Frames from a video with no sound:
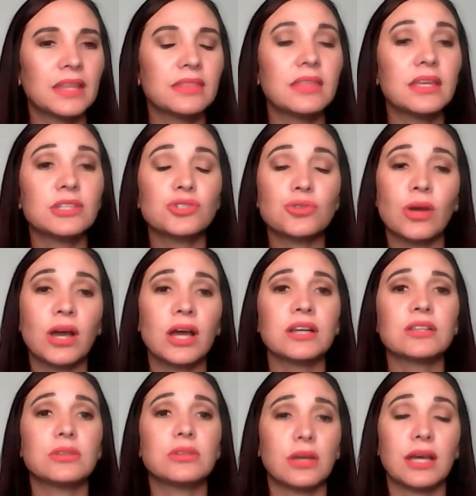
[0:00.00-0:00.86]
they're
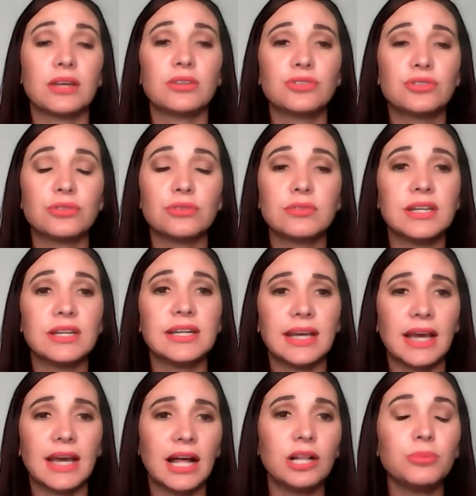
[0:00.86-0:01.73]
trying to
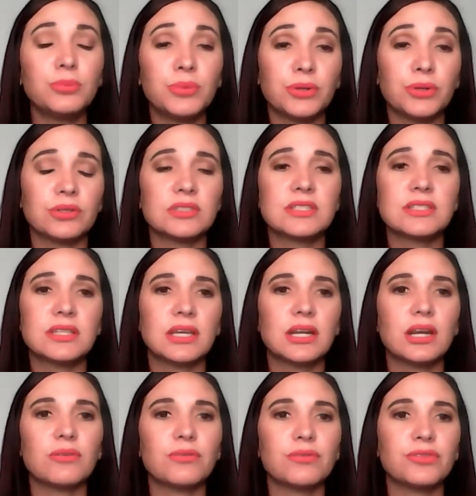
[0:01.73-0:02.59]
really help you,
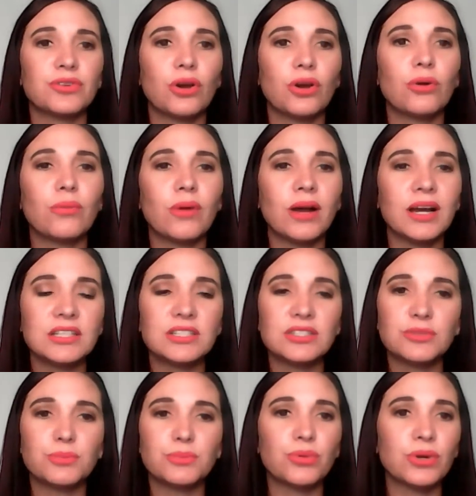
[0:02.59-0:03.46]
instead of, you know what,
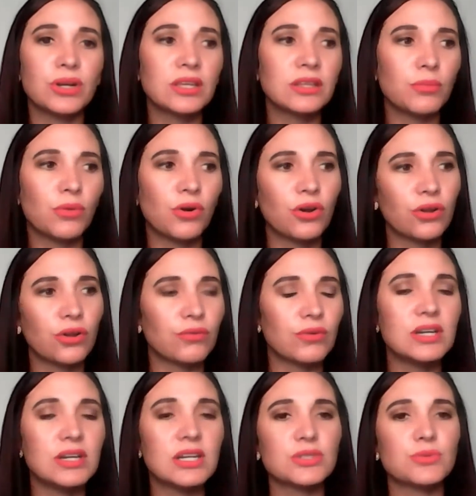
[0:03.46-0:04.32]
bring the
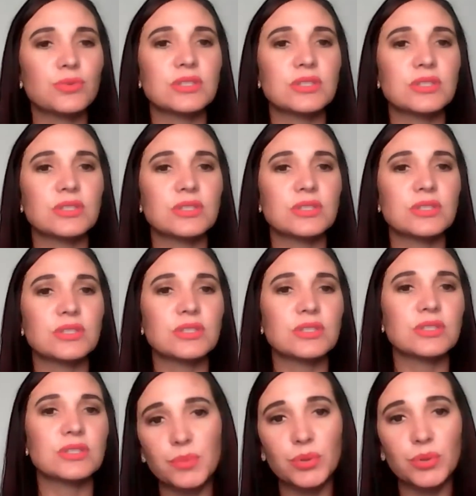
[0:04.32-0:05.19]
margaritas, we're sitting
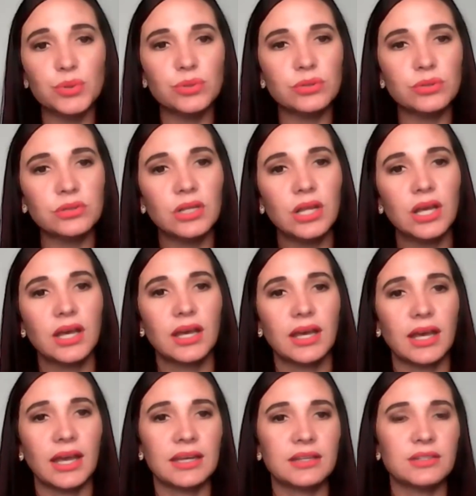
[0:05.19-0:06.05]
in this pool
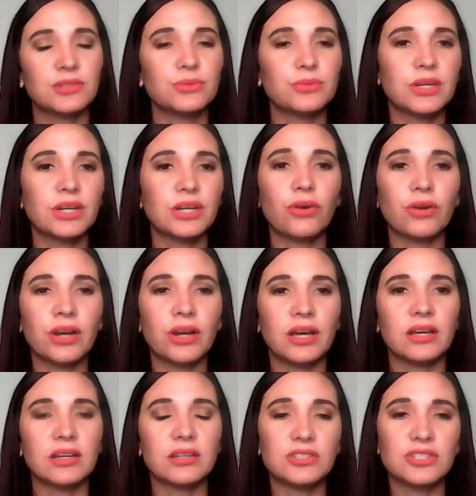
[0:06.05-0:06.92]
and we're
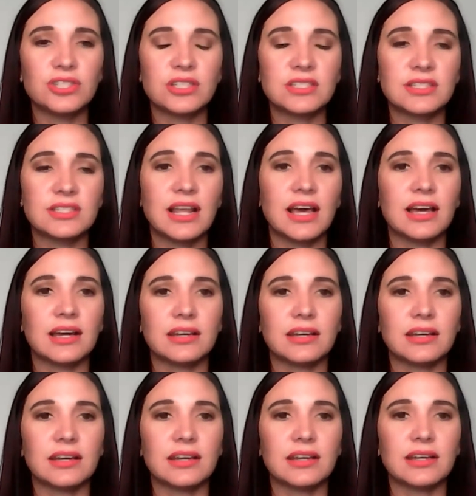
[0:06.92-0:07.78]
gonna just like
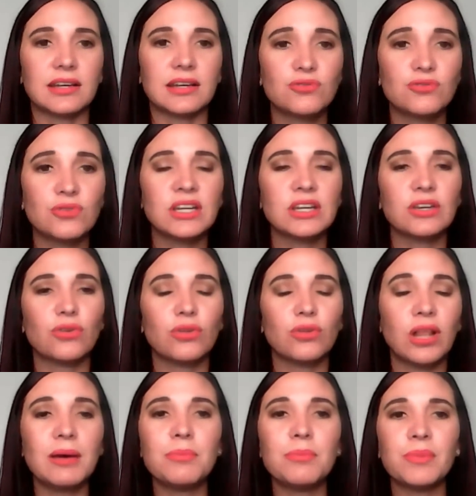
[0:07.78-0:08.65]
drink it
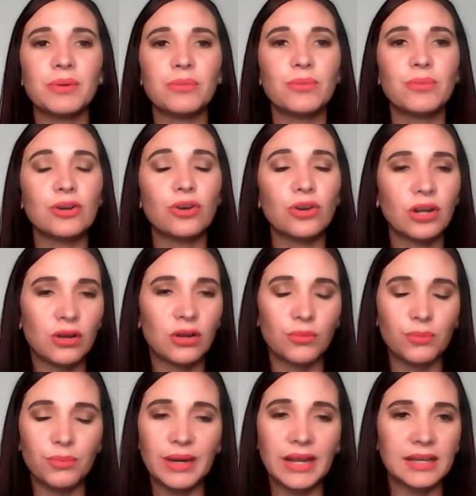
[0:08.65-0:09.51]
all up and we're gonna
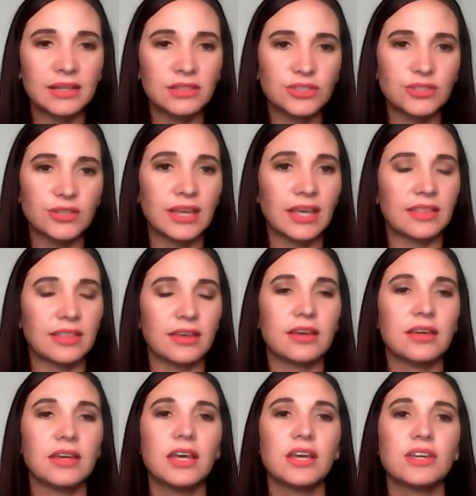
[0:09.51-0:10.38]
complain
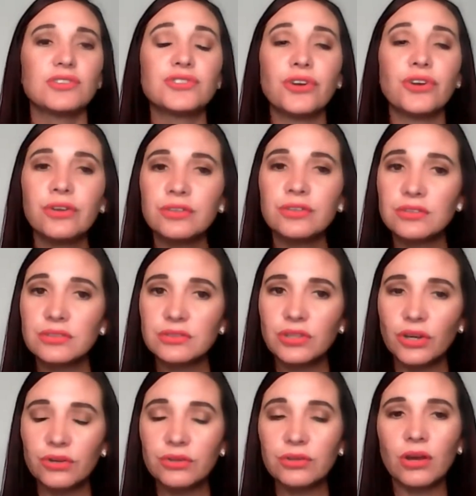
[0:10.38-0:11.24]
together. Don't
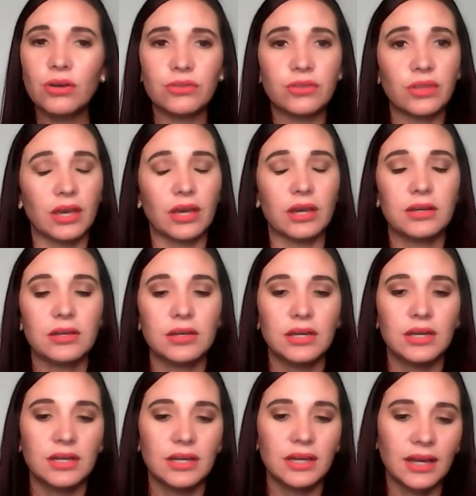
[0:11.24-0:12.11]
go
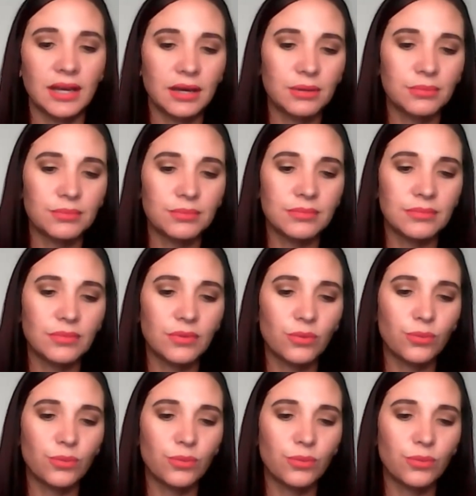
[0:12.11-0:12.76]
there.